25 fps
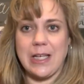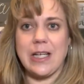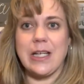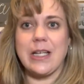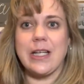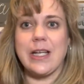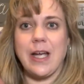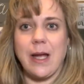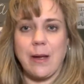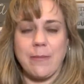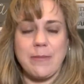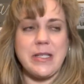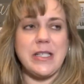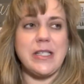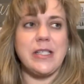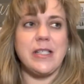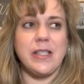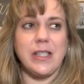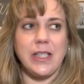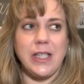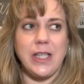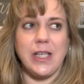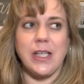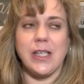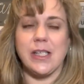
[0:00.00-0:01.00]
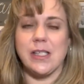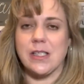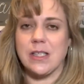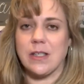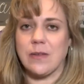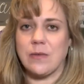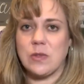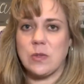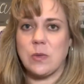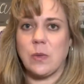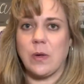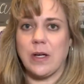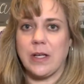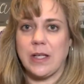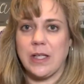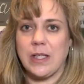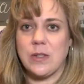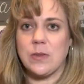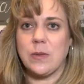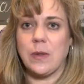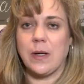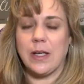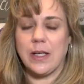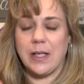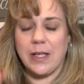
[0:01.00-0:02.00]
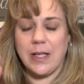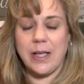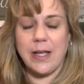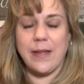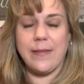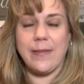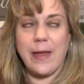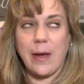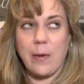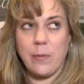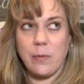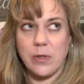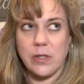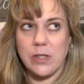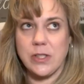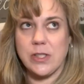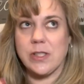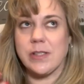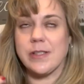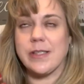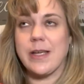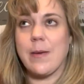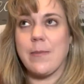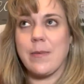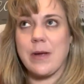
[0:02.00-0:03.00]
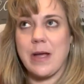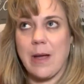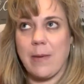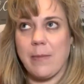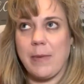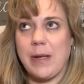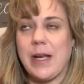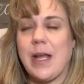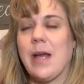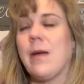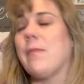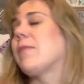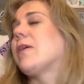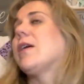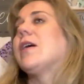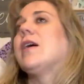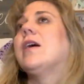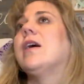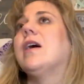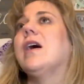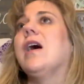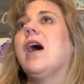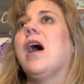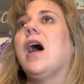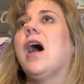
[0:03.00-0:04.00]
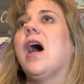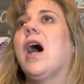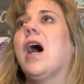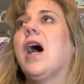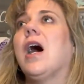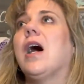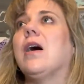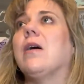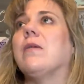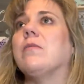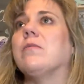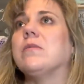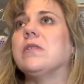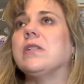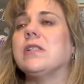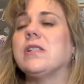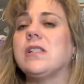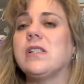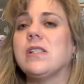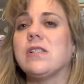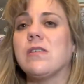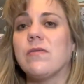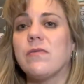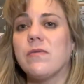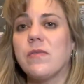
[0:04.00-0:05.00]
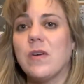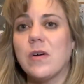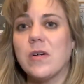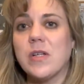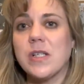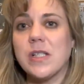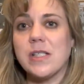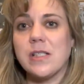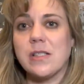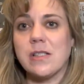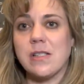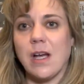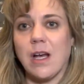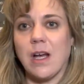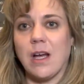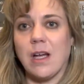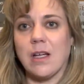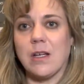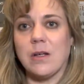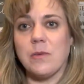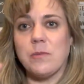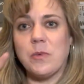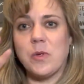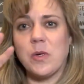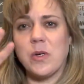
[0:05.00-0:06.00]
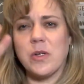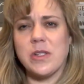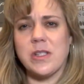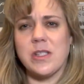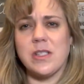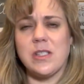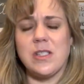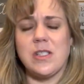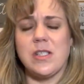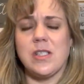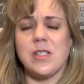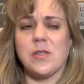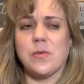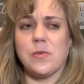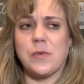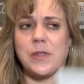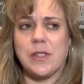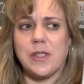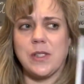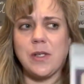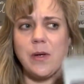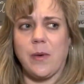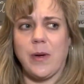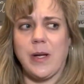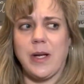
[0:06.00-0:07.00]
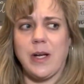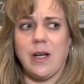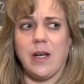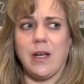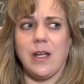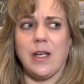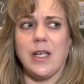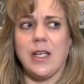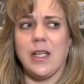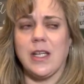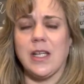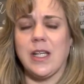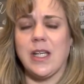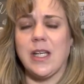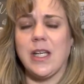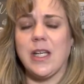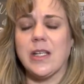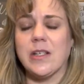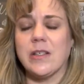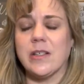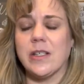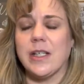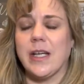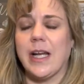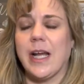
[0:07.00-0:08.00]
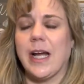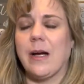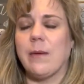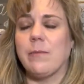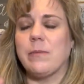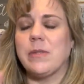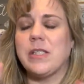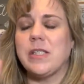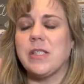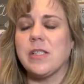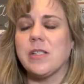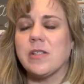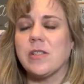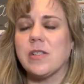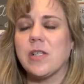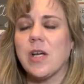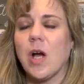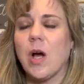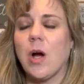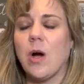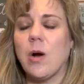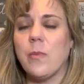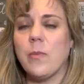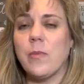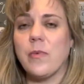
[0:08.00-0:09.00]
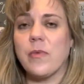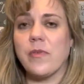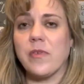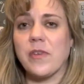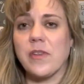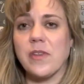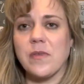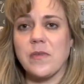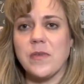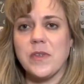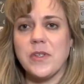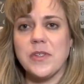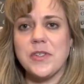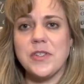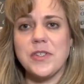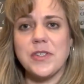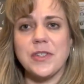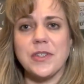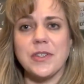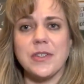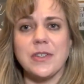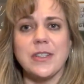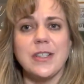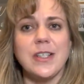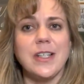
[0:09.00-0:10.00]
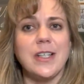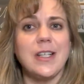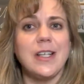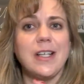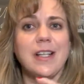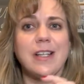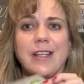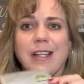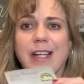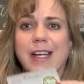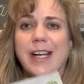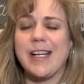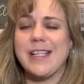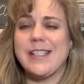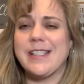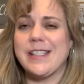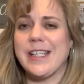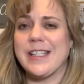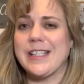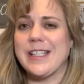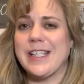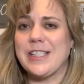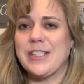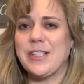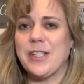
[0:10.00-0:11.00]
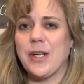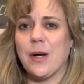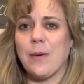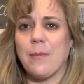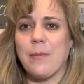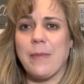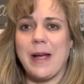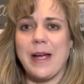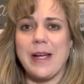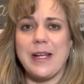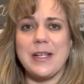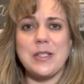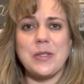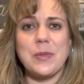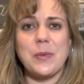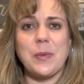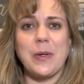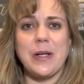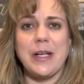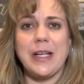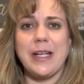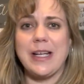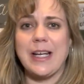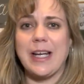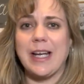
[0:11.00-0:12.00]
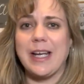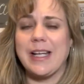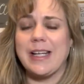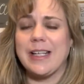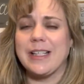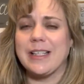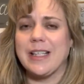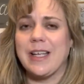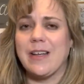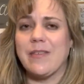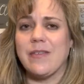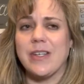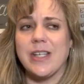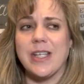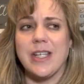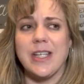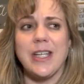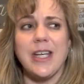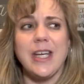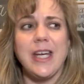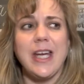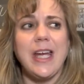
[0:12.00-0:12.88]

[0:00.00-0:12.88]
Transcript: coming to the end of 2020, and that word just kept coming up, to focus on more than just what's going on in the here and now, but just hope for the future. Like I said, that Jeremiah 29:11,